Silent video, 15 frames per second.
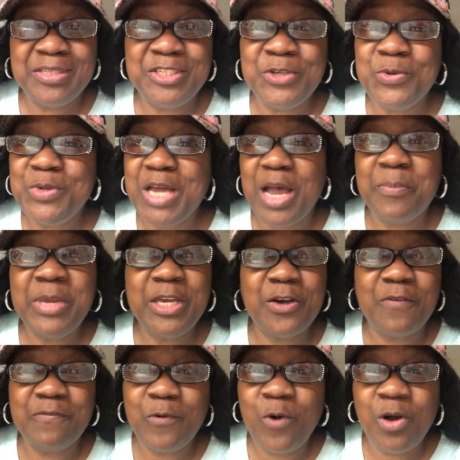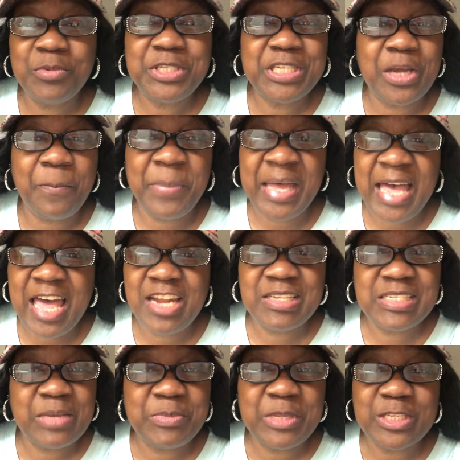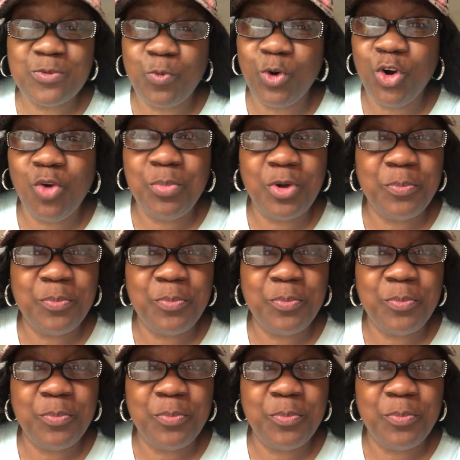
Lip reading: Do not be conformed to the patterns of this world,